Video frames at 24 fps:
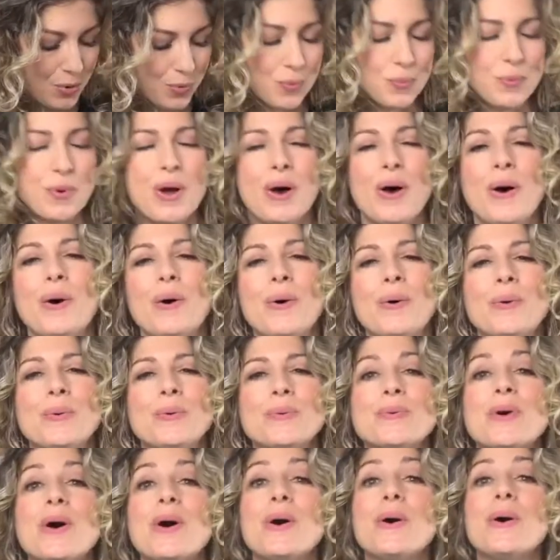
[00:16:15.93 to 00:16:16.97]
Row,
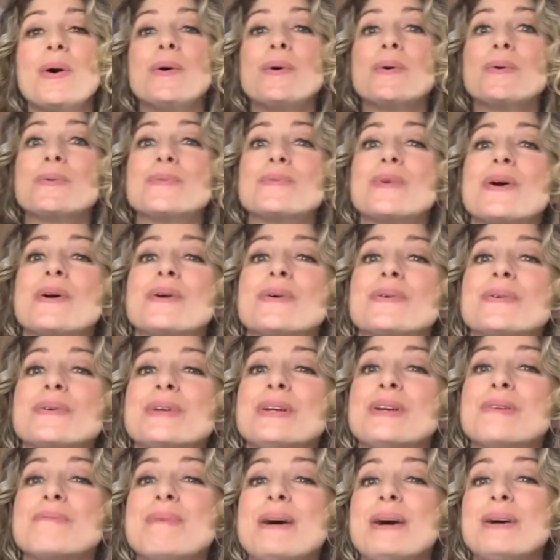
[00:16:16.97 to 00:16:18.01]
row, row
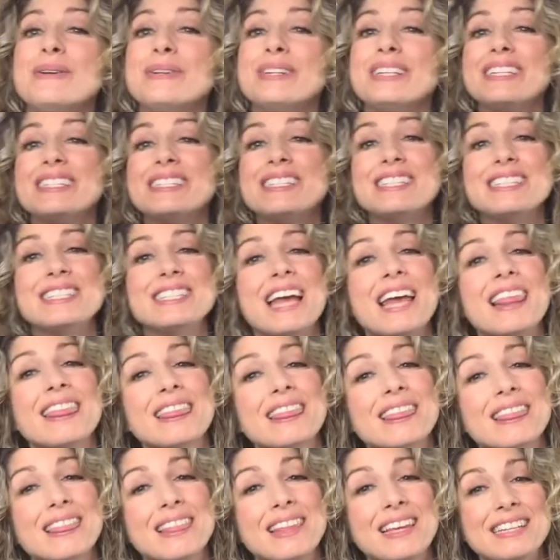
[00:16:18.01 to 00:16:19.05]
your boat
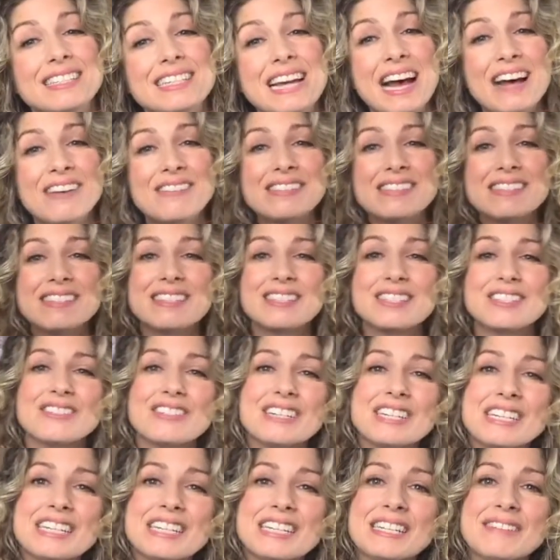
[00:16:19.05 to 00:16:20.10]
gently down the
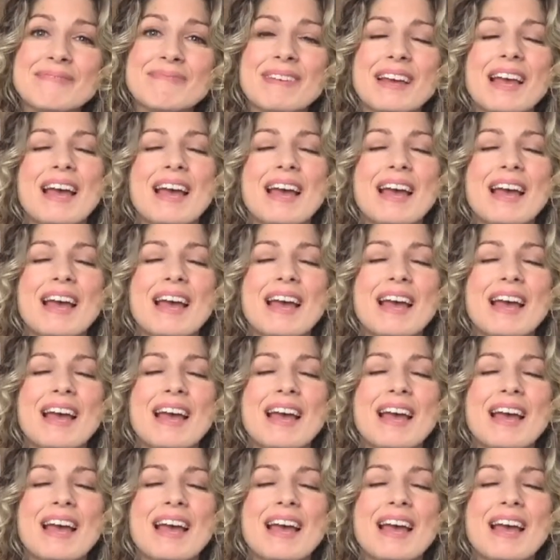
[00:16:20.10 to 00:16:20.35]
stream.